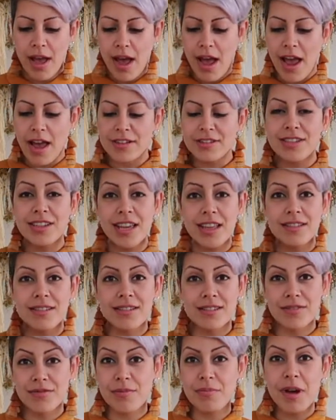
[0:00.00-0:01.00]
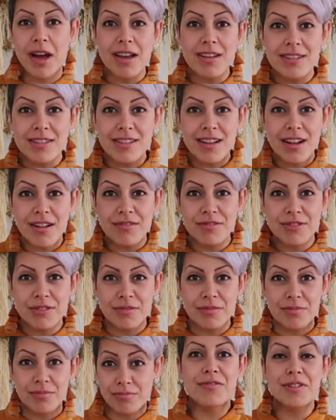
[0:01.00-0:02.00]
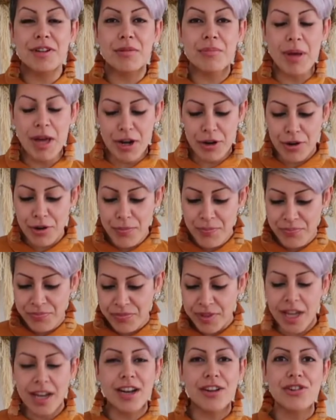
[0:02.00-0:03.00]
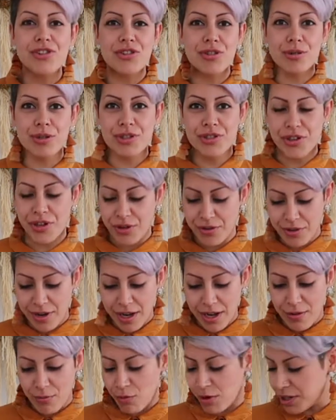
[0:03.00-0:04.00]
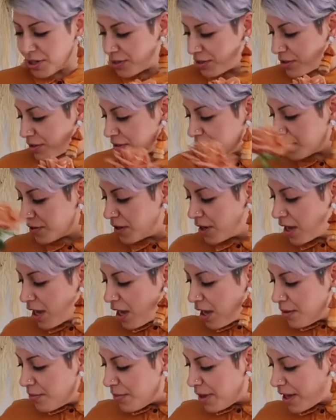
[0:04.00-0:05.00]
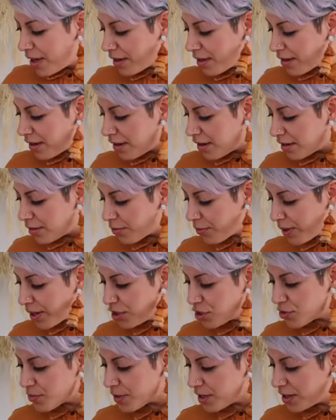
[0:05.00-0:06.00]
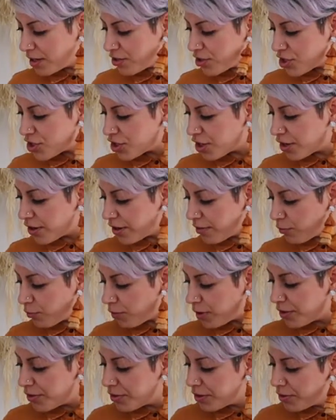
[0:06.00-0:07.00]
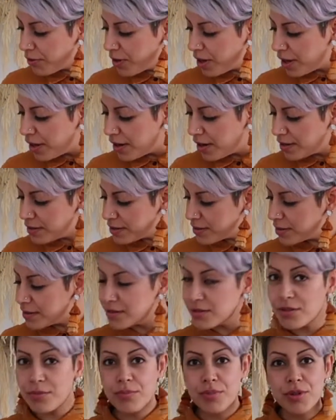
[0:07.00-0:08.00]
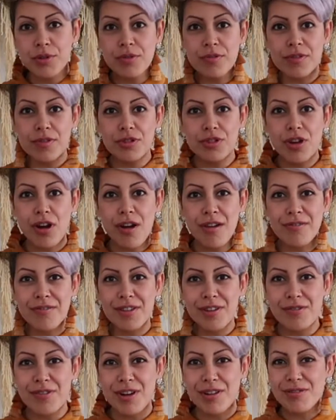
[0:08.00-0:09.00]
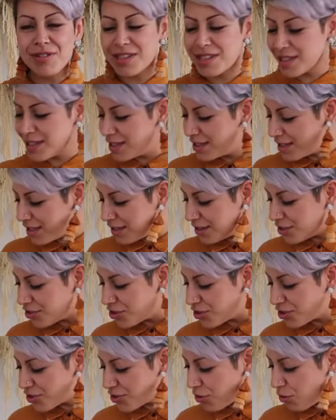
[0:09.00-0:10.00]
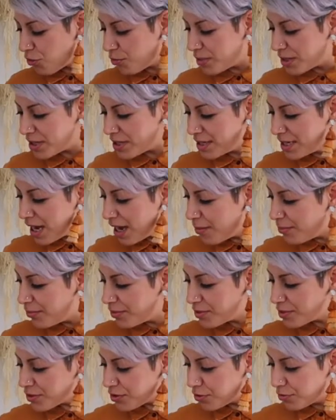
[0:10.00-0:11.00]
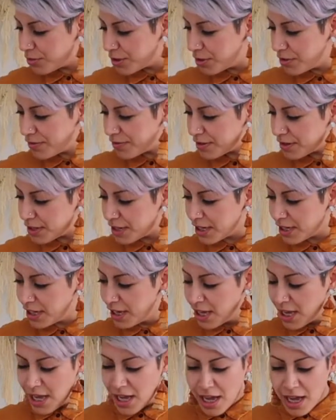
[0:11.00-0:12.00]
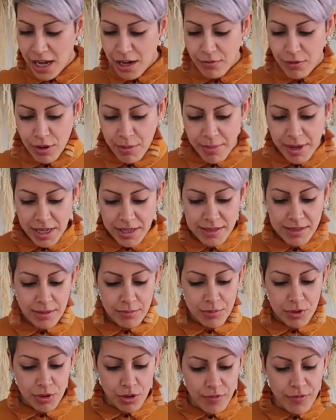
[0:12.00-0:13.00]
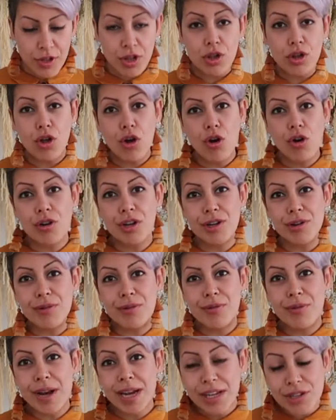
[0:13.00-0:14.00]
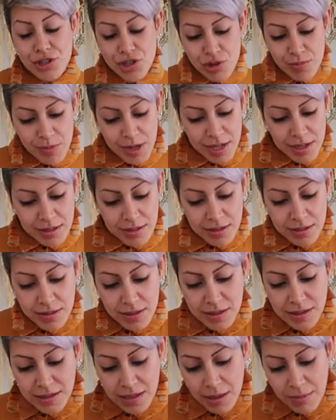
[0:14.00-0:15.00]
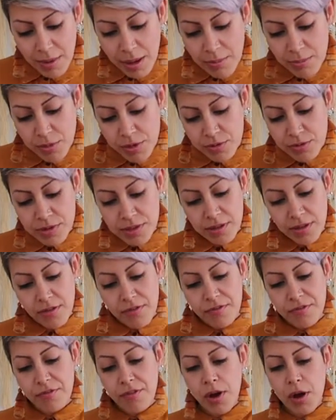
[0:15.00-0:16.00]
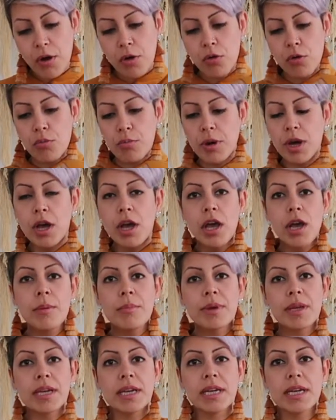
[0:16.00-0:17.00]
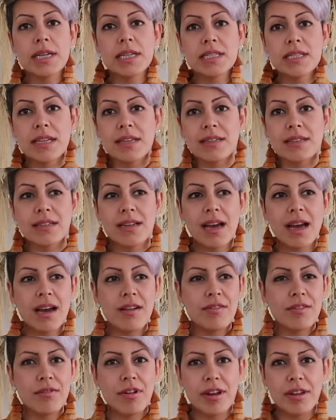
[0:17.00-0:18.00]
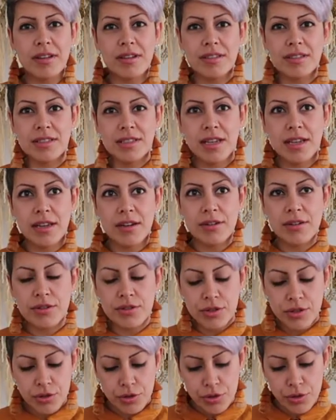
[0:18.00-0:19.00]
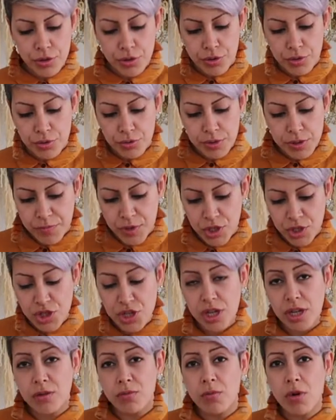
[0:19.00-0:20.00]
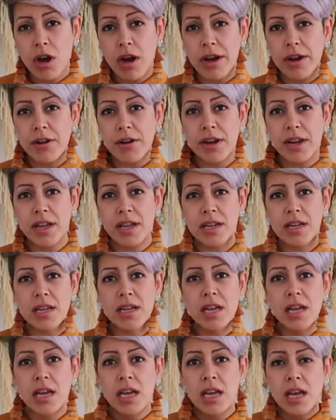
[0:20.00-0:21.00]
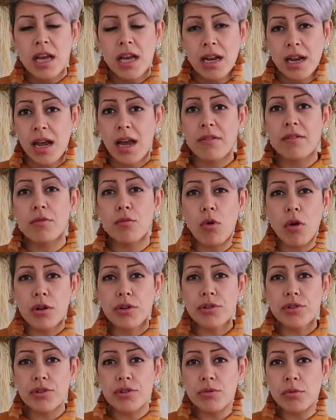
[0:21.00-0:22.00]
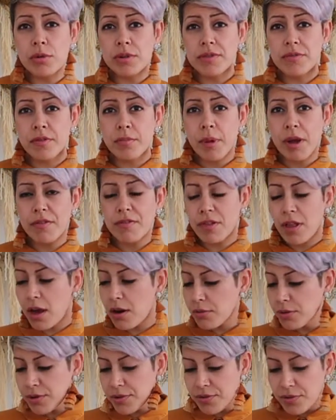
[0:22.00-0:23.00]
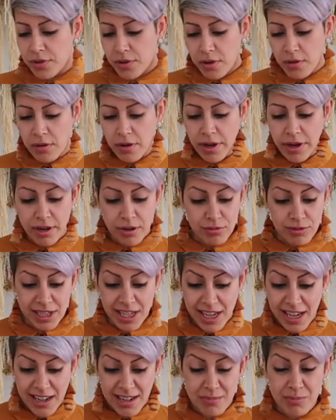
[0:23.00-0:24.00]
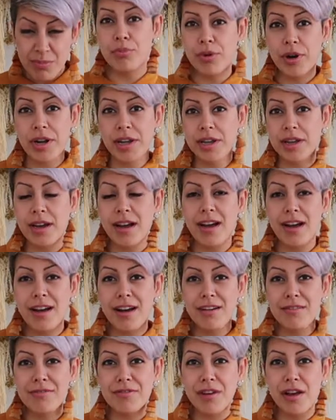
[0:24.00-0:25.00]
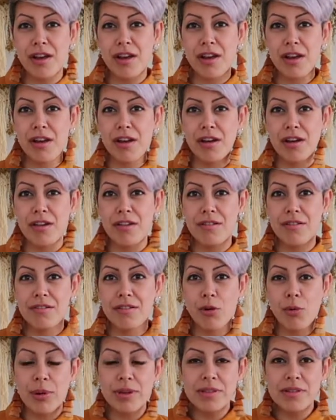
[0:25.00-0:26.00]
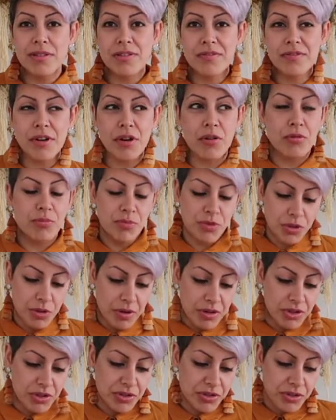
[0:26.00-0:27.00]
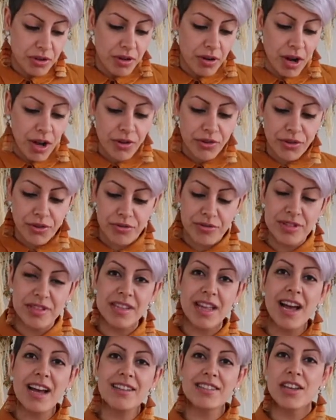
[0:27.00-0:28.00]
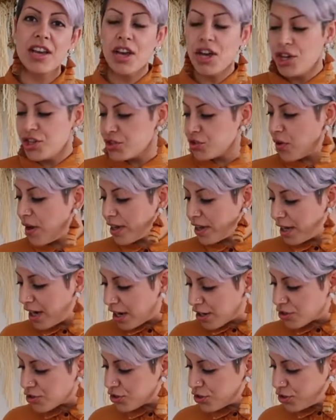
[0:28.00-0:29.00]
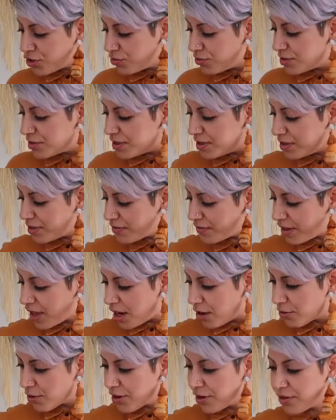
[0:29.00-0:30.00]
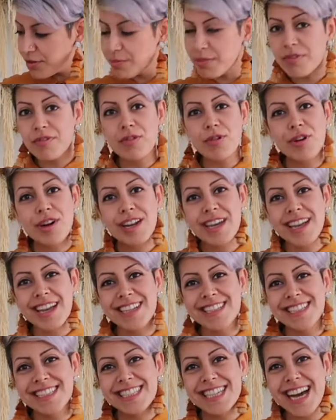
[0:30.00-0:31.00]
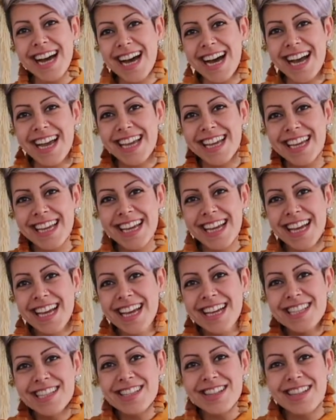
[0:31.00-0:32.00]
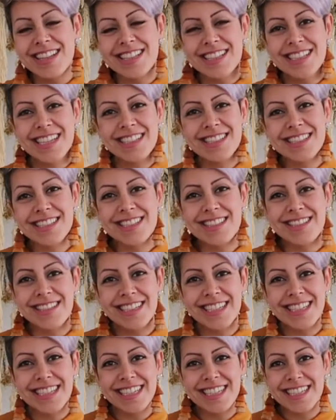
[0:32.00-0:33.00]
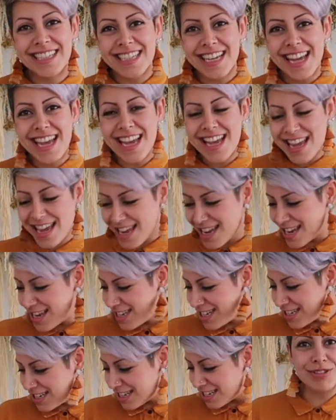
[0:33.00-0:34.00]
I had to get these for myself to feel better, and I sure do, and I wanted to make an arrangement and share it with you guys. These are beautiful Toffee roses, and they just opened up so beautifully, and I want to make some sort of a long arrangement. This time I'm using a foam because I didn't have the right container to use the chicken wire in and have a water source for my flowers, so I only had a brick of Oasis foam, so I just thought I'll use that so I can actually use these flowers before they die. So let's get started and